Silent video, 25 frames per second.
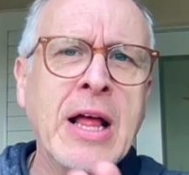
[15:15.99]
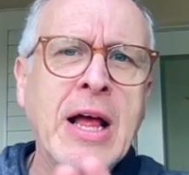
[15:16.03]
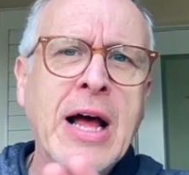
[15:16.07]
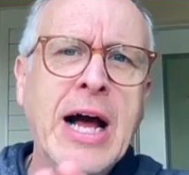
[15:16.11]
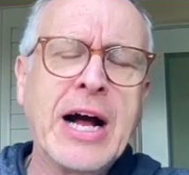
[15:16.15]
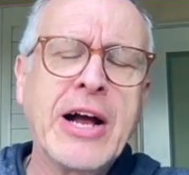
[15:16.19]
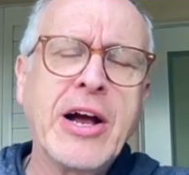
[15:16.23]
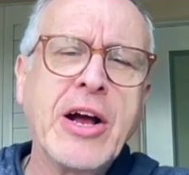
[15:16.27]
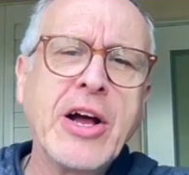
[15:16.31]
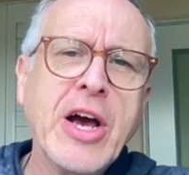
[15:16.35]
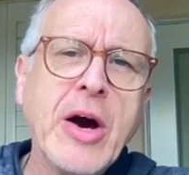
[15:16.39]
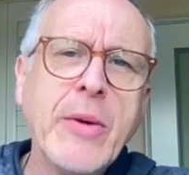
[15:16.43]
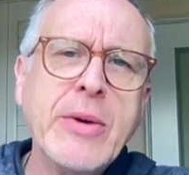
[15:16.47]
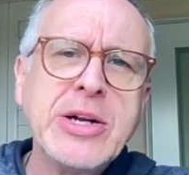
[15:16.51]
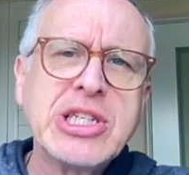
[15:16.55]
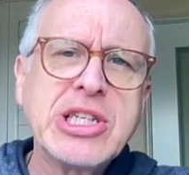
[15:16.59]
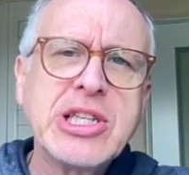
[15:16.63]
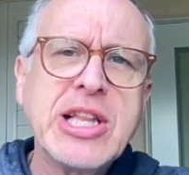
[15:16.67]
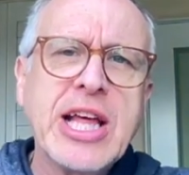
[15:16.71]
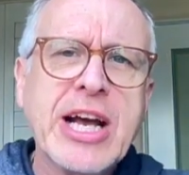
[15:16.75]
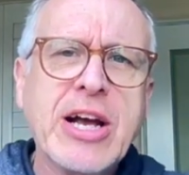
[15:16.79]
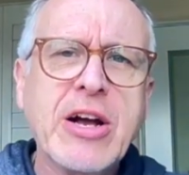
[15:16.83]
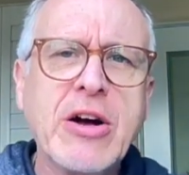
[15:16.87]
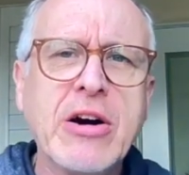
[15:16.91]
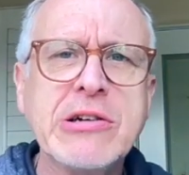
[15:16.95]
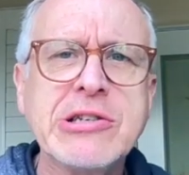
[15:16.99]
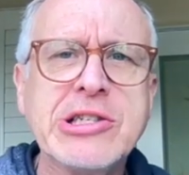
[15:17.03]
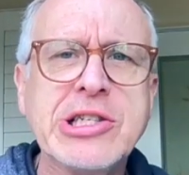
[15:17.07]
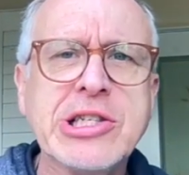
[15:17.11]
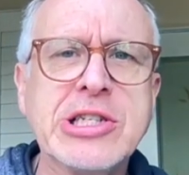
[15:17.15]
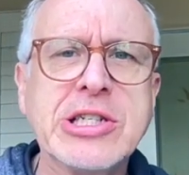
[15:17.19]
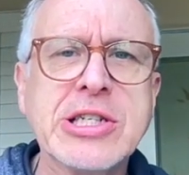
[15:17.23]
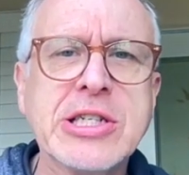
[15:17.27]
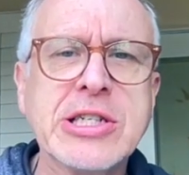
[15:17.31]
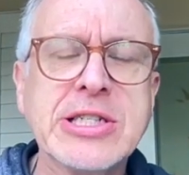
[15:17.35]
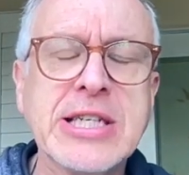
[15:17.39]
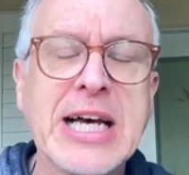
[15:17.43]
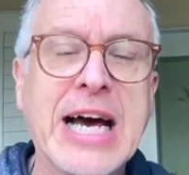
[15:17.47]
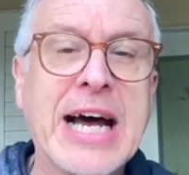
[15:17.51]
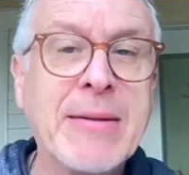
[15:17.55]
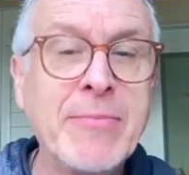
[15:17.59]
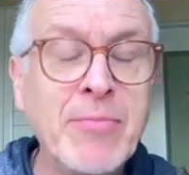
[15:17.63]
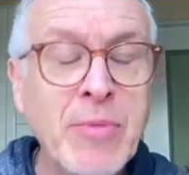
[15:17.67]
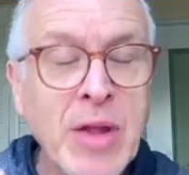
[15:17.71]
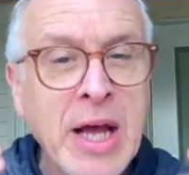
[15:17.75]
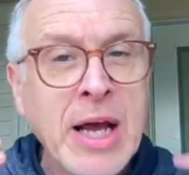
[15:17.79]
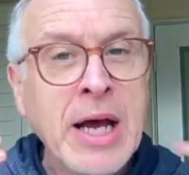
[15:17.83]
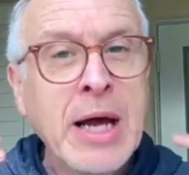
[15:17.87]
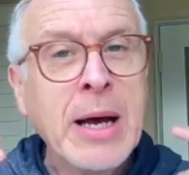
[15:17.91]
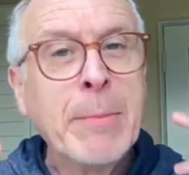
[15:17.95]
I can go into their consciousness
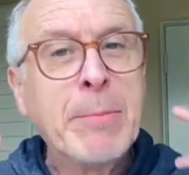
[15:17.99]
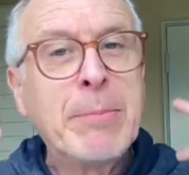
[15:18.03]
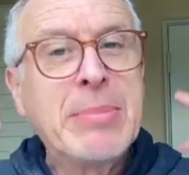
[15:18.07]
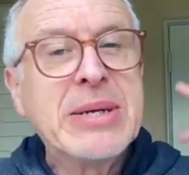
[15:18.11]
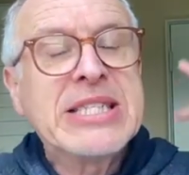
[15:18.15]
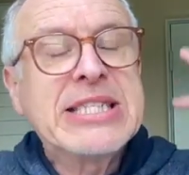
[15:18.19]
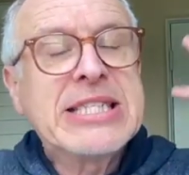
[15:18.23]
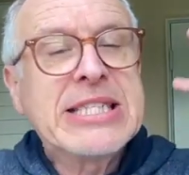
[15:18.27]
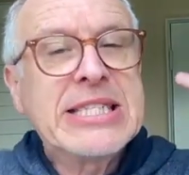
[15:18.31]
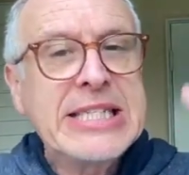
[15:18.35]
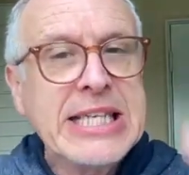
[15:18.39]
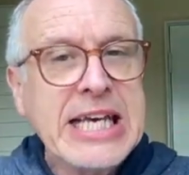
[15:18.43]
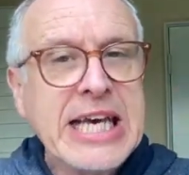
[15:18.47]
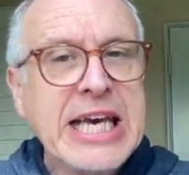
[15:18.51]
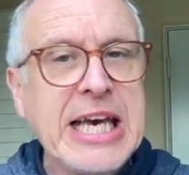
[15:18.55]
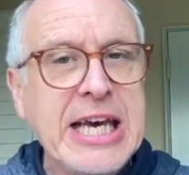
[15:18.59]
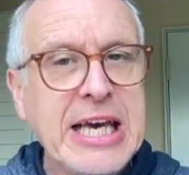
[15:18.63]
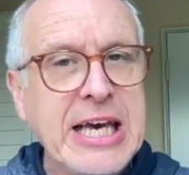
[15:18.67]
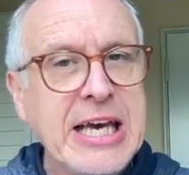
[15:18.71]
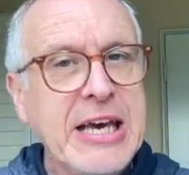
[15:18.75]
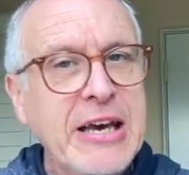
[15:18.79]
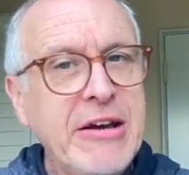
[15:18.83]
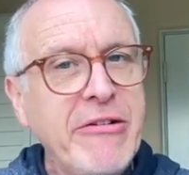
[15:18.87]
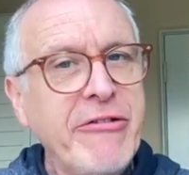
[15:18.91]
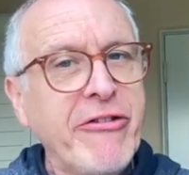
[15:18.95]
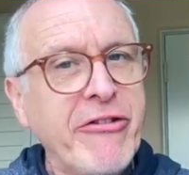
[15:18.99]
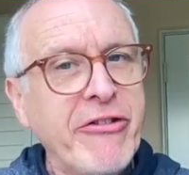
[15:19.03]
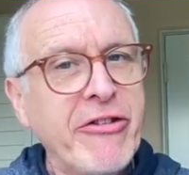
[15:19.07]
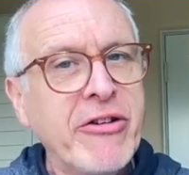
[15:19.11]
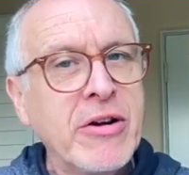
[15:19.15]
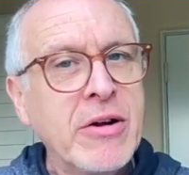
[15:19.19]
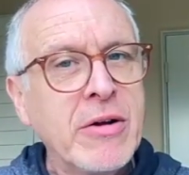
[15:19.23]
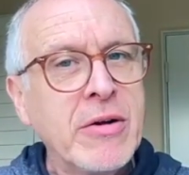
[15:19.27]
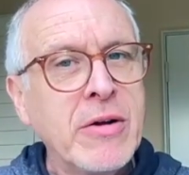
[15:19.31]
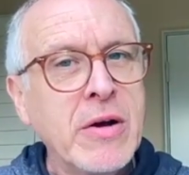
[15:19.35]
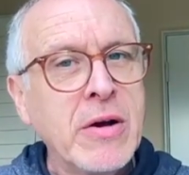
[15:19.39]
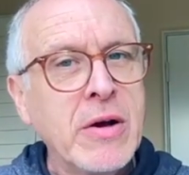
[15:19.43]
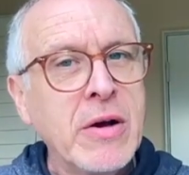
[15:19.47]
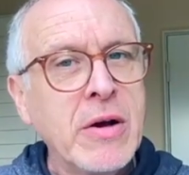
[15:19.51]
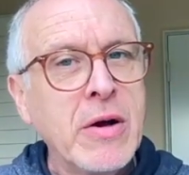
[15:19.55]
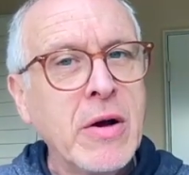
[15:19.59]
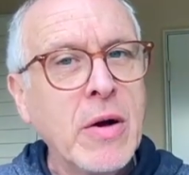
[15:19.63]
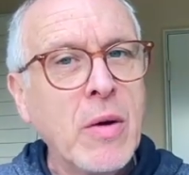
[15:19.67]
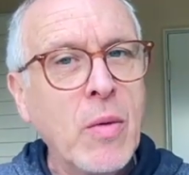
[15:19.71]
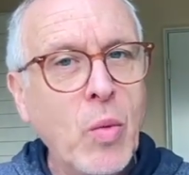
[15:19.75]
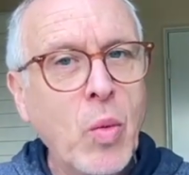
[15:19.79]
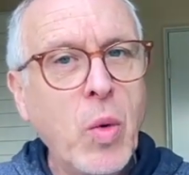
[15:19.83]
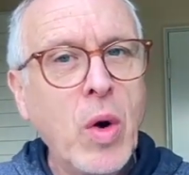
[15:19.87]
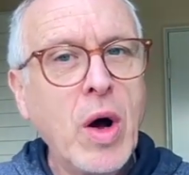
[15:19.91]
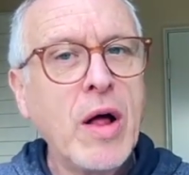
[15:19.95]
and perceive
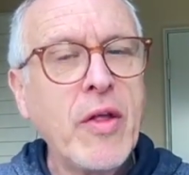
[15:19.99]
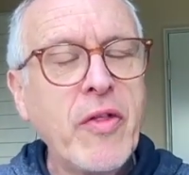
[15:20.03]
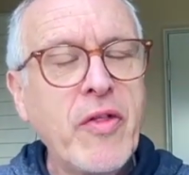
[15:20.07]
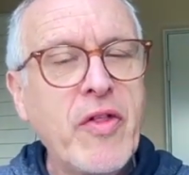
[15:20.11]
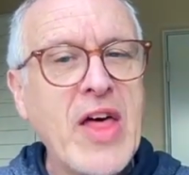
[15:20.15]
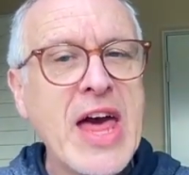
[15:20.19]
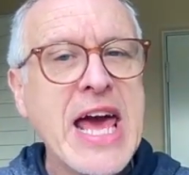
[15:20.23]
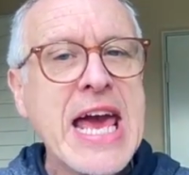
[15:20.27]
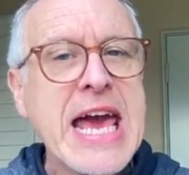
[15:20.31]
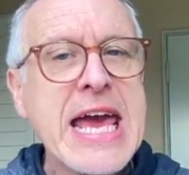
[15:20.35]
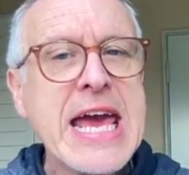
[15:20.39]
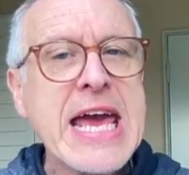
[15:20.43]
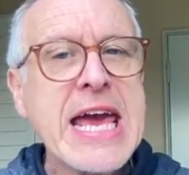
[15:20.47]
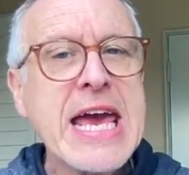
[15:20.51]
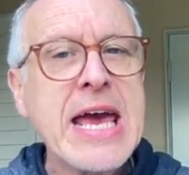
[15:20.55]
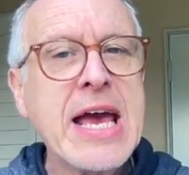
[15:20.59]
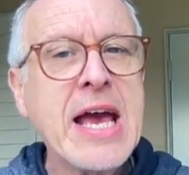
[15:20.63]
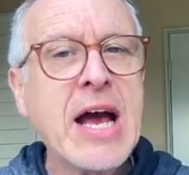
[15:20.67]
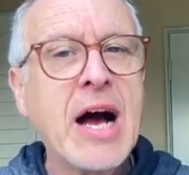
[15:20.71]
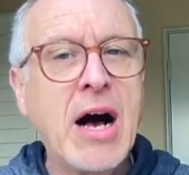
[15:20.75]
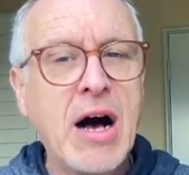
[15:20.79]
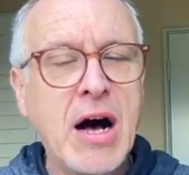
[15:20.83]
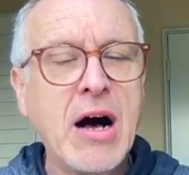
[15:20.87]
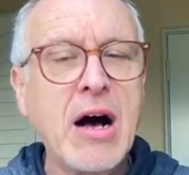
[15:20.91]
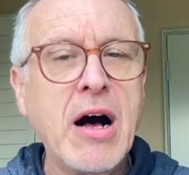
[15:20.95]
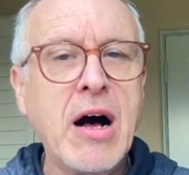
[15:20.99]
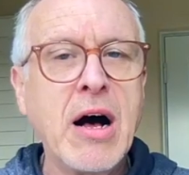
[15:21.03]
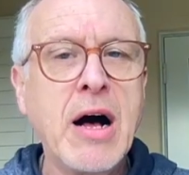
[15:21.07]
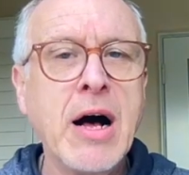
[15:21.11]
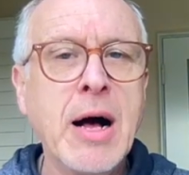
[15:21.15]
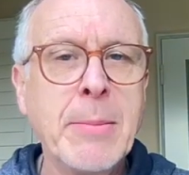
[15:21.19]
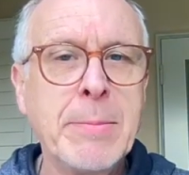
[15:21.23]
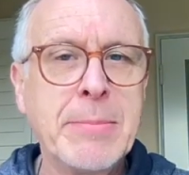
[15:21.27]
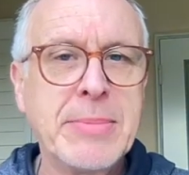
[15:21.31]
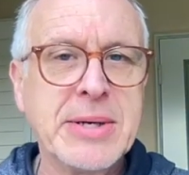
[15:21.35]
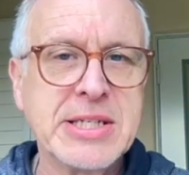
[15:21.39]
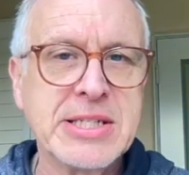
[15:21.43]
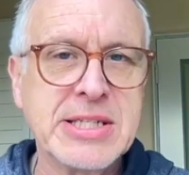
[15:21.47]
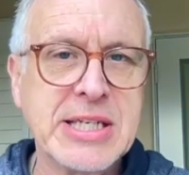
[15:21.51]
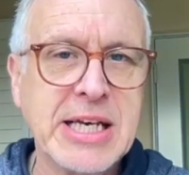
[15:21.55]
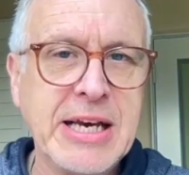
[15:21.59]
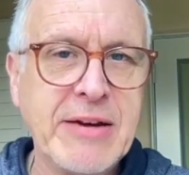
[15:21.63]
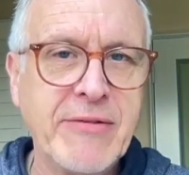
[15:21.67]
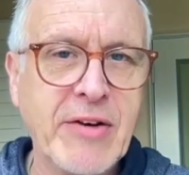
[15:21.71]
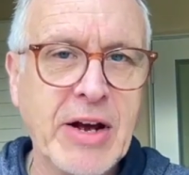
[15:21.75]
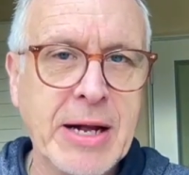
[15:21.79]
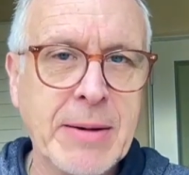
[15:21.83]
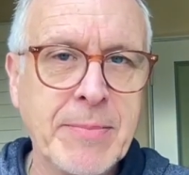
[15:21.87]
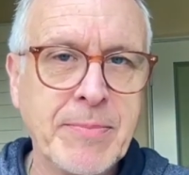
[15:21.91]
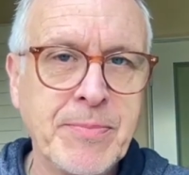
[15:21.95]
what they are
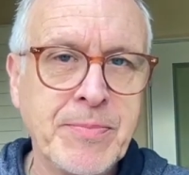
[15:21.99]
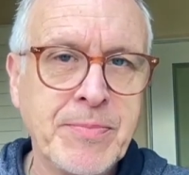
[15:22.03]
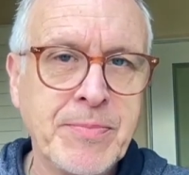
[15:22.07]
perceiving.